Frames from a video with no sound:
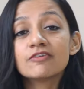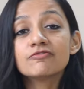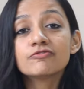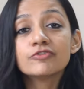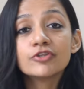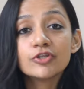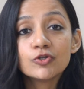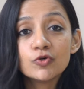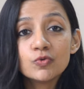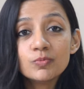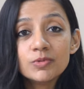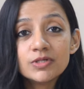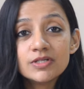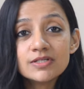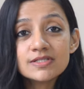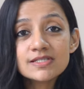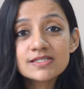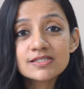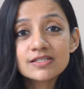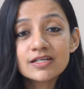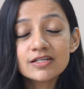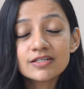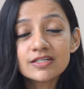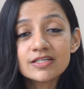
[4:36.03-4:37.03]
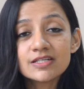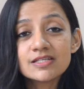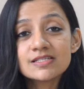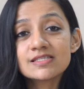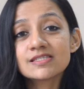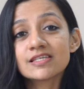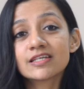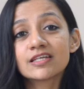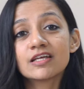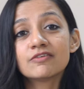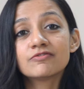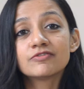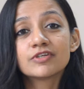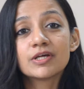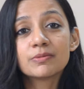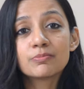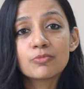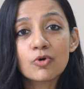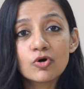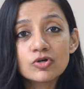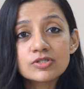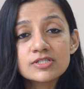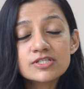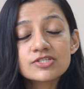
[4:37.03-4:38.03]
have numerous studies that have
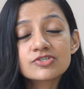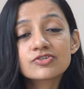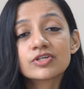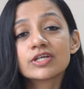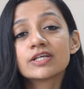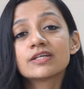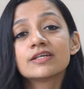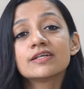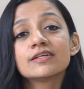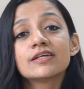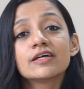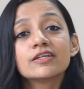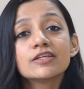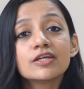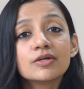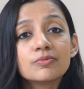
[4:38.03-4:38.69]
demonstrated an